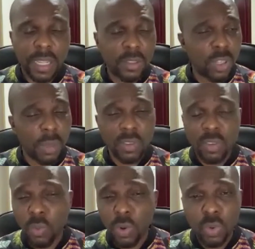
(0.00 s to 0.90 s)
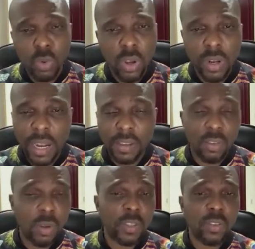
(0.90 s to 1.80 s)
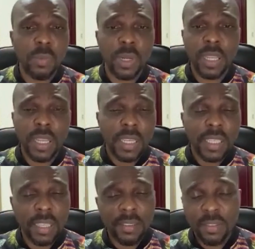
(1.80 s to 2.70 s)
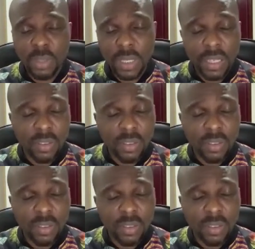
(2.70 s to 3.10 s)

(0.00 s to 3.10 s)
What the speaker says: I told you about someone who got a house. I told you about somebody yesterday.